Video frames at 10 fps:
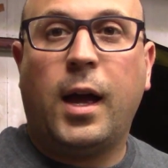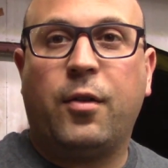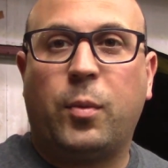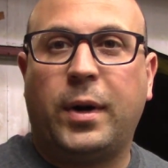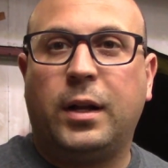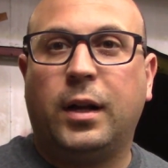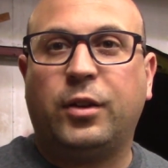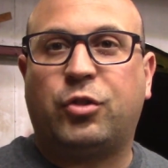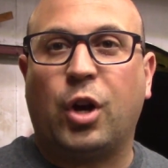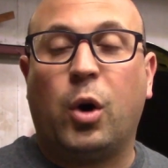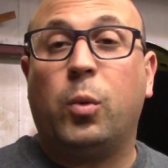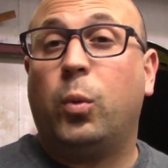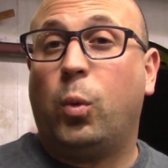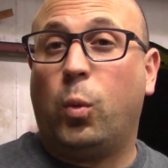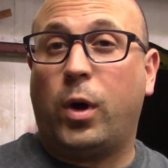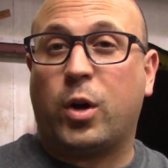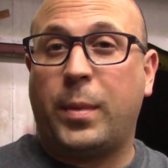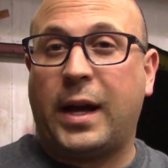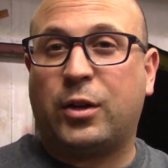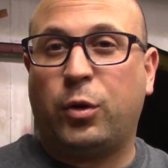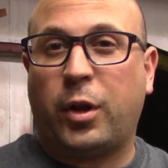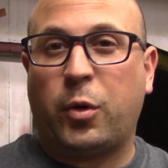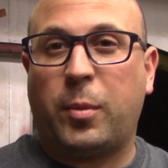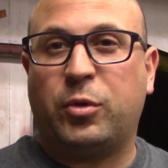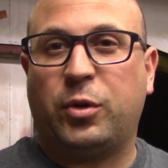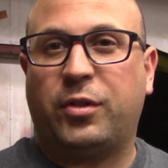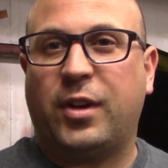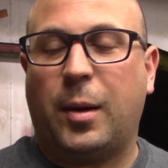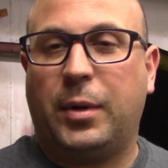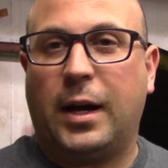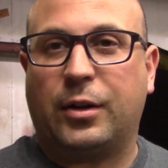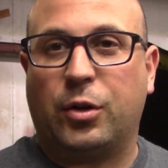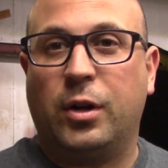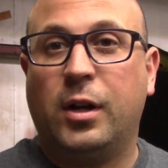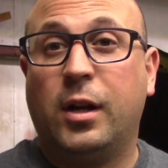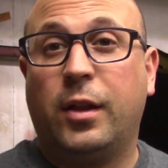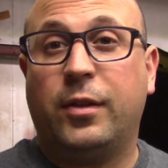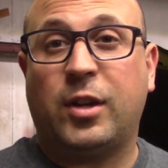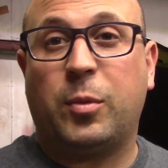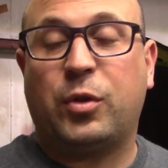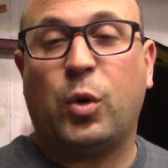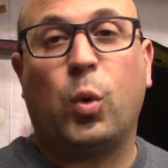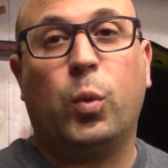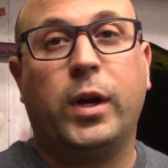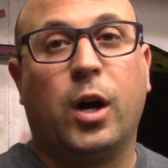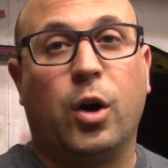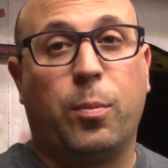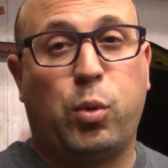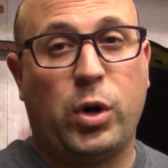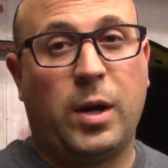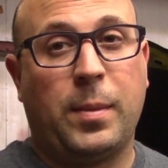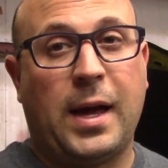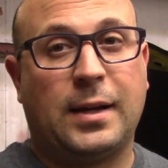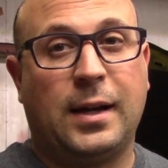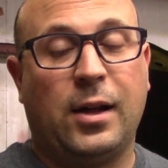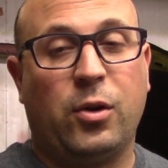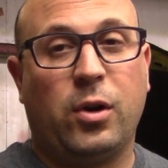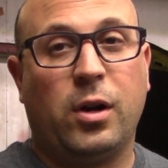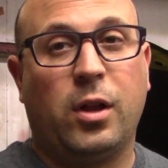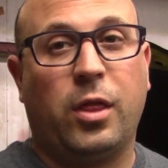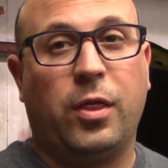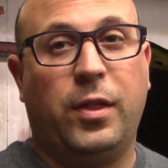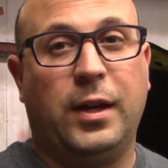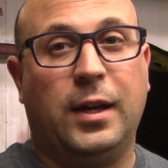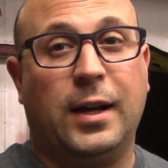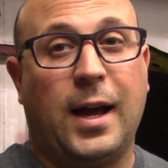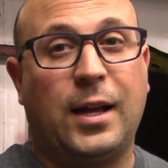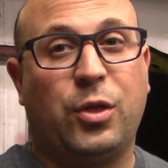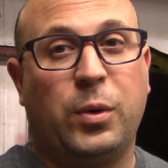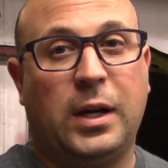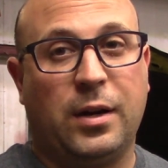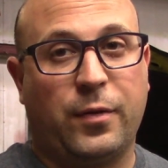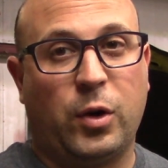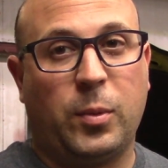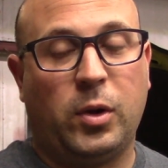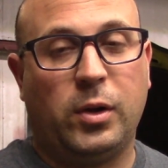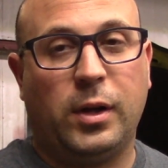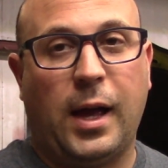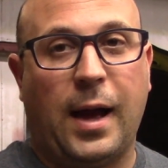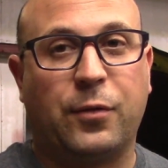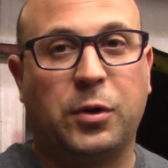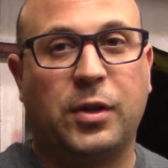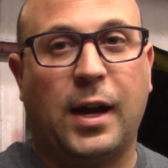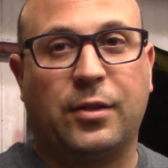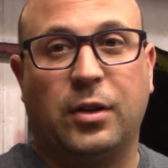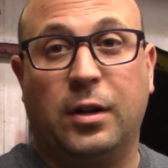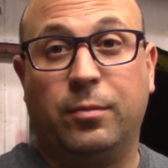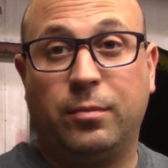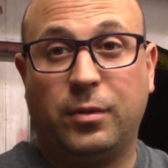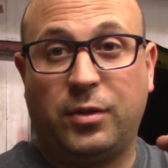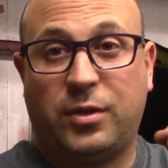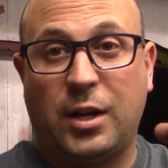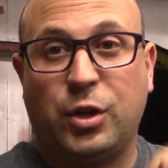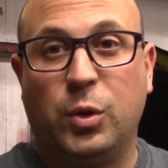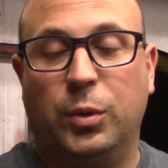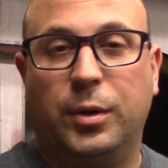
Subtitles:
Hey everybody, it's Joe. Welcome back to another episode of the Saab Doctor. This episode, we are putting back together the 9.3 convertible after its accident. Stay tuned.